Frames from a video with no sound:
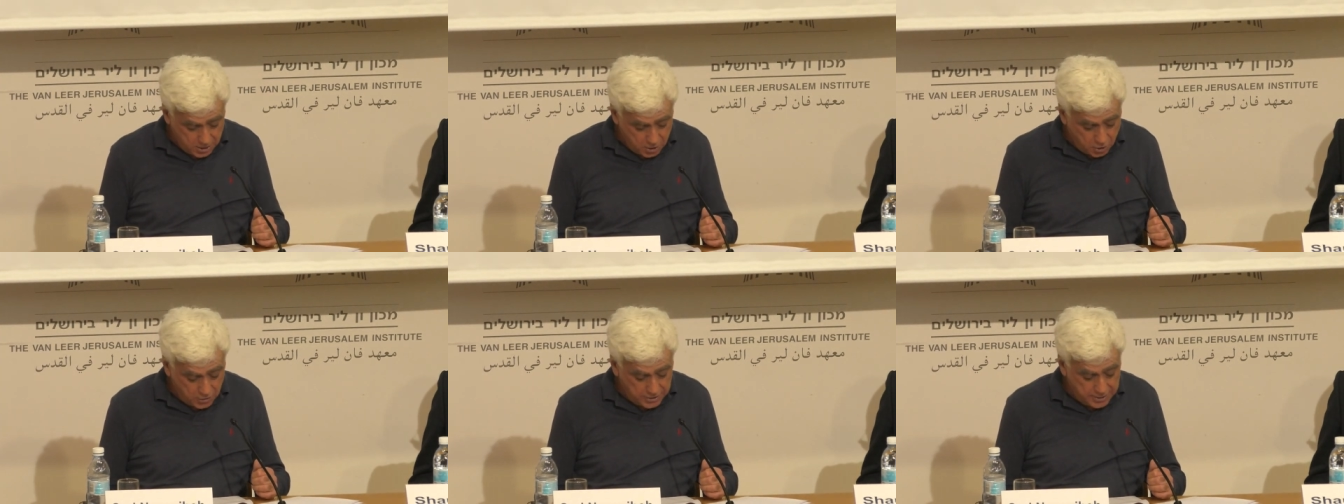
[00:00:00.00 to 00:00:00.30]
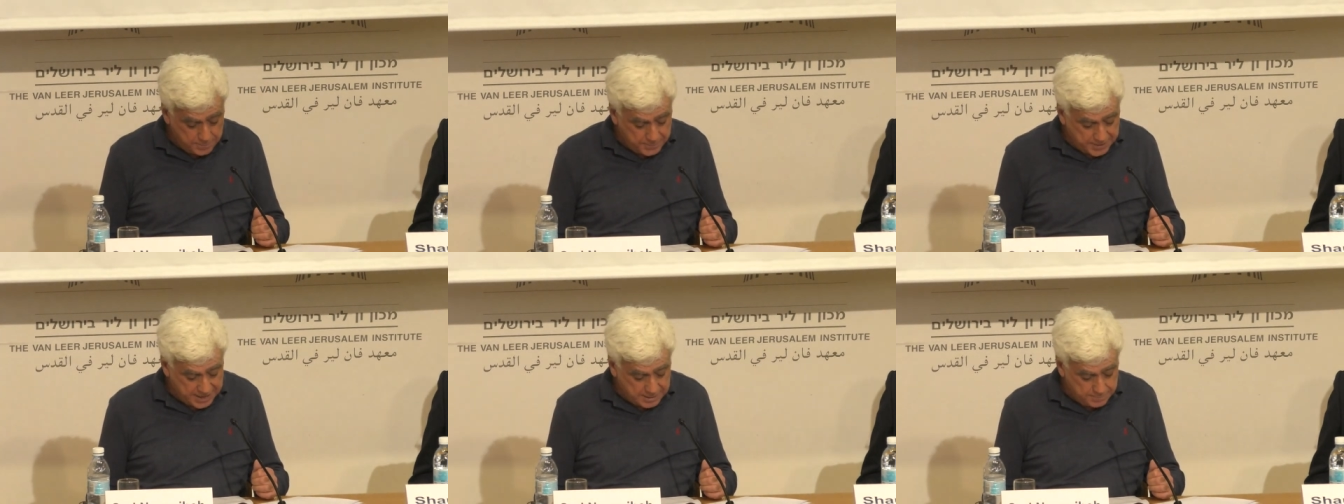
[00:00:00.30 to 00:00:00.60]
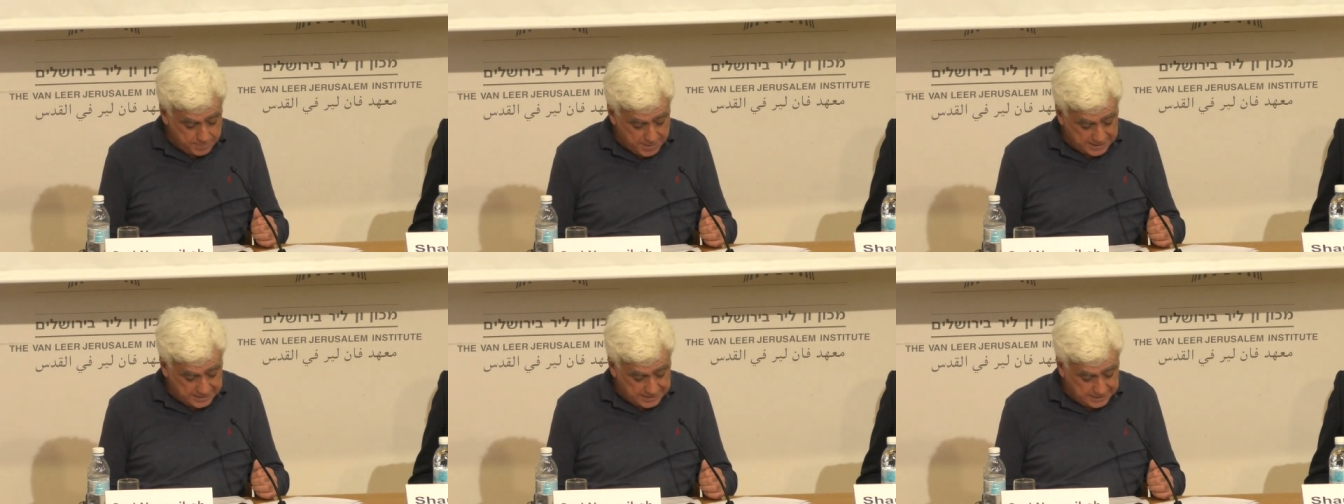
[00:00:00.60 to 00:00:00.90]
or a
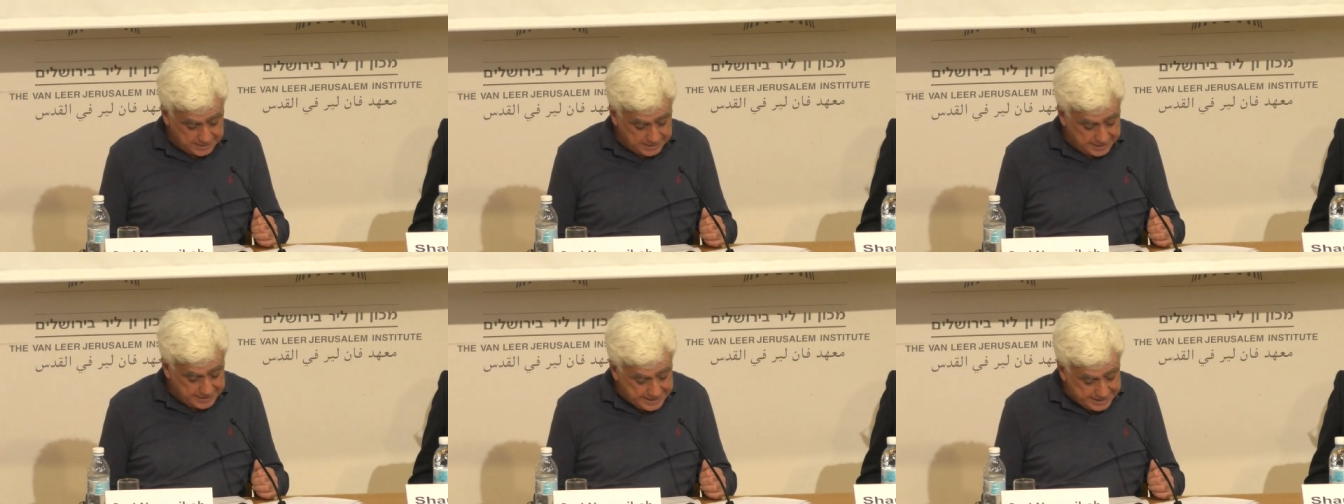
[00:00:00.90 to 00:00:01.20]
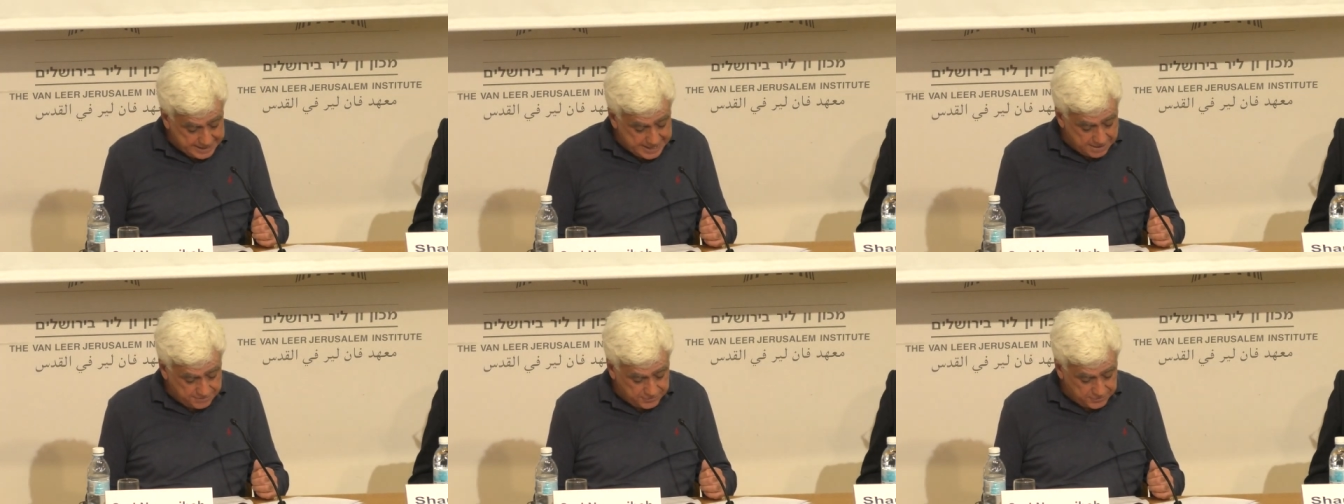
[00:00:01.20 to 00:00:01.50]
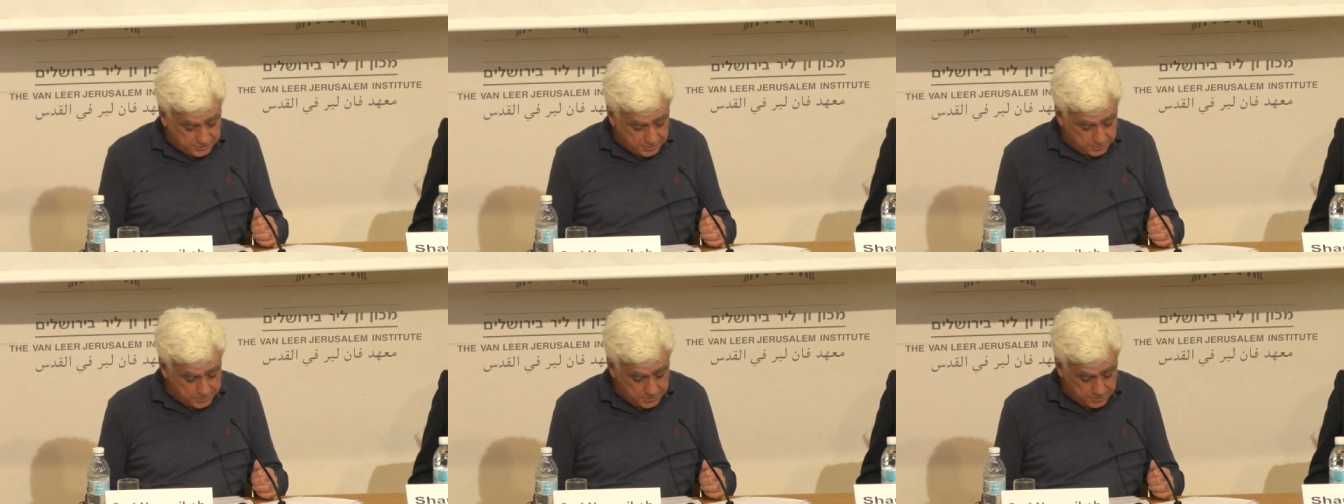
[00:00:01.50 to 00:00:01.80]
pragmatically
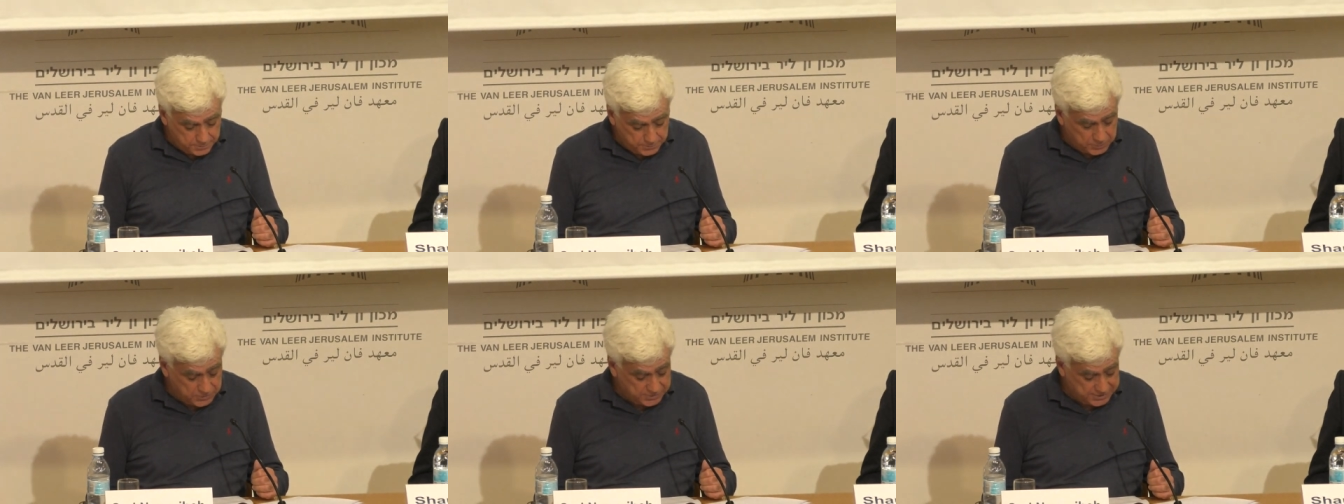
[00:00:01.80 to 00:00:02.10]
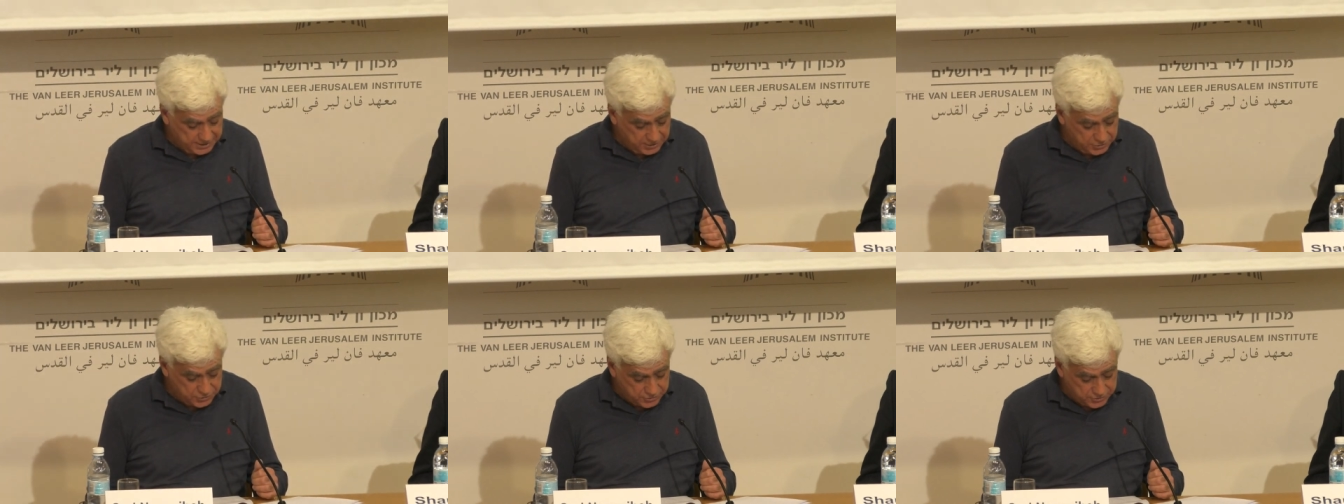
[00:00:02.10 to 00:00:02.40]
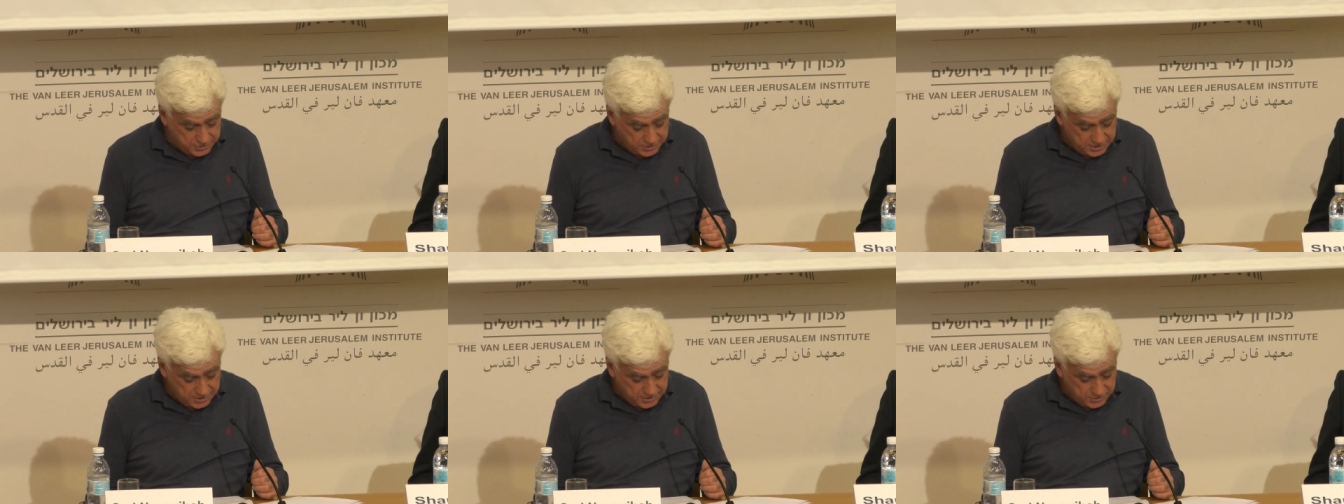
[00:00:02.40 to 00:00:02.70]
inevitable
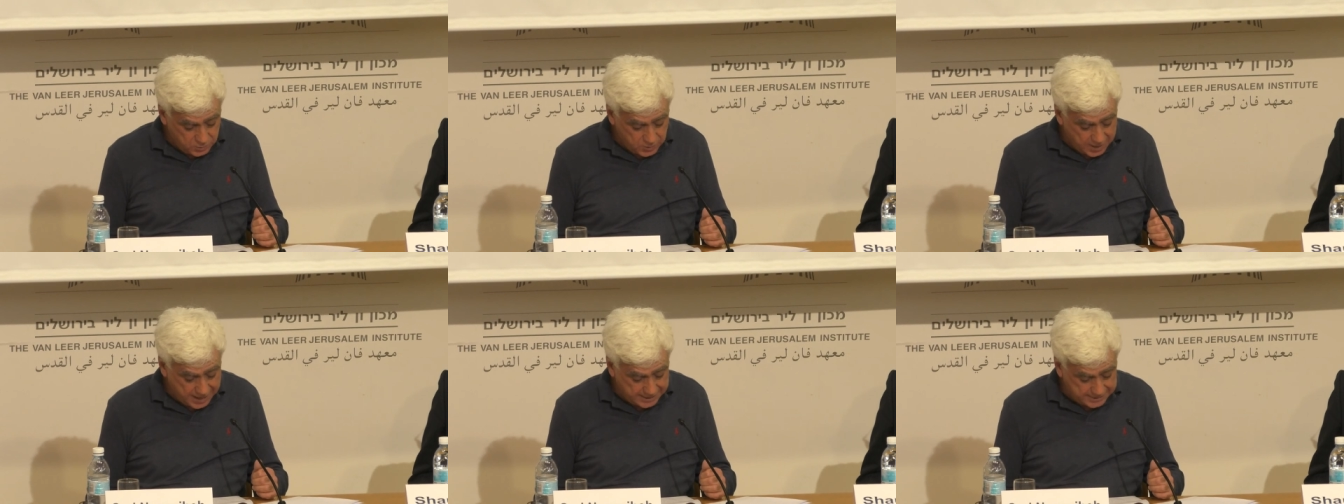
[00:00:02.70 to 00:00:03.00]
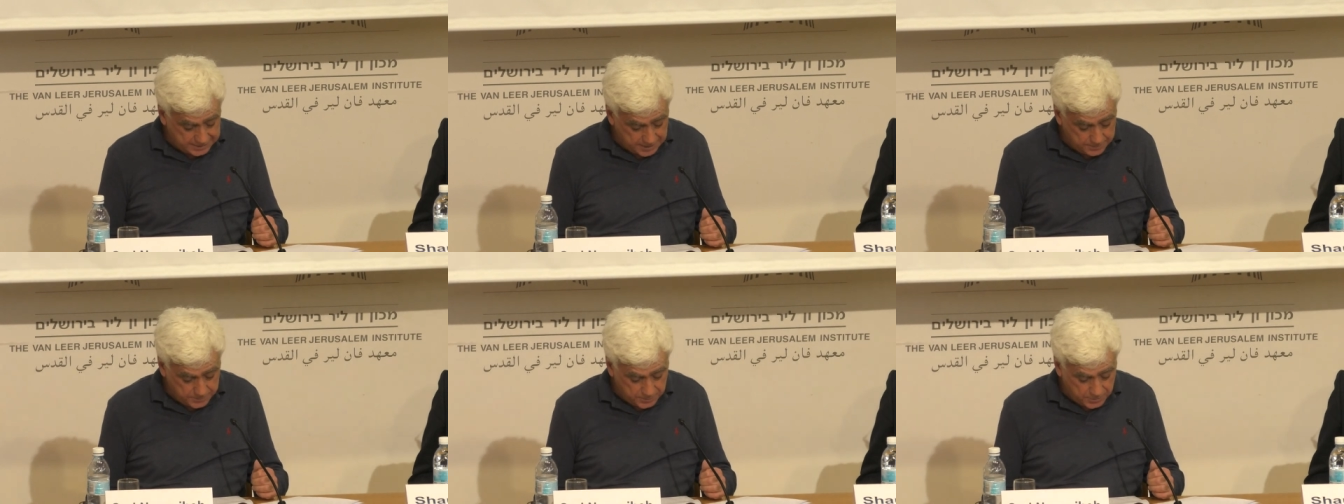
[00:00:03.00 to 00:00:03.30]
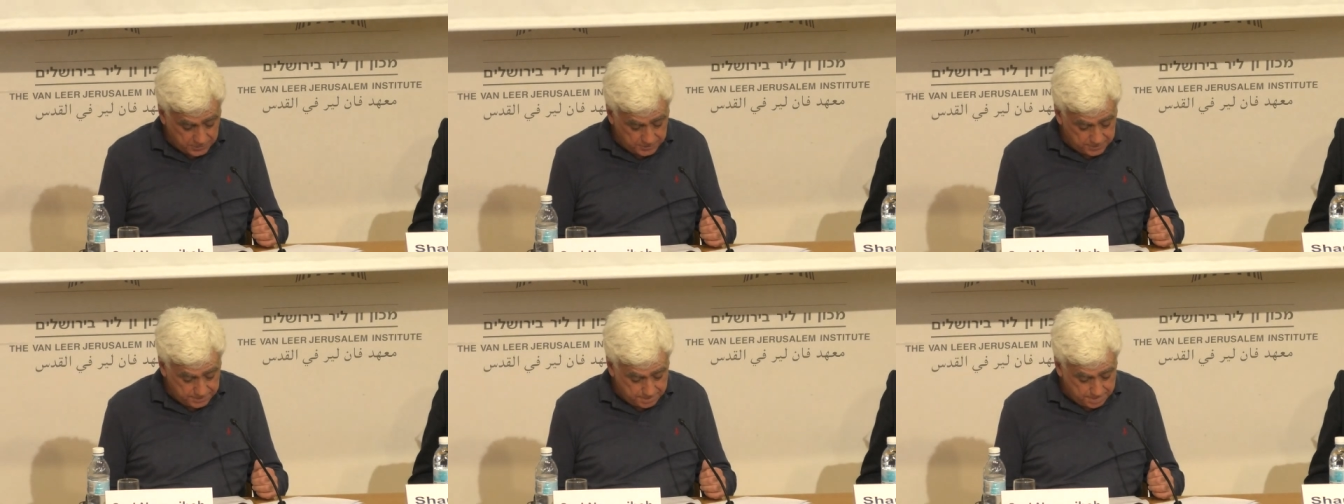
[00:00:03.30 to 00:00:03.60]
procedure to act
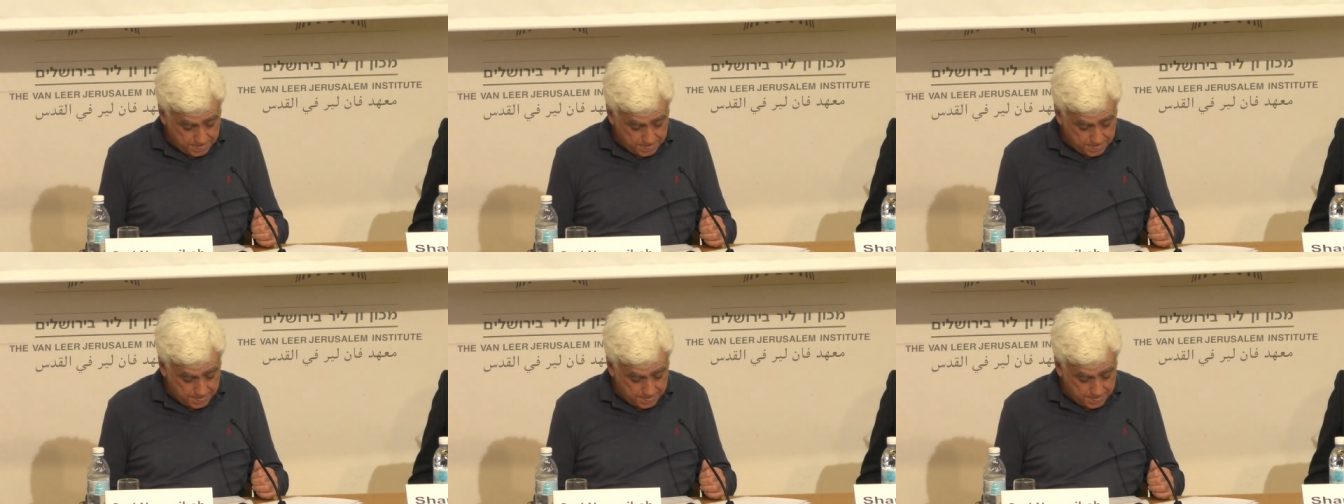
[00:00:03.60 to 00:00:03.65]
upon.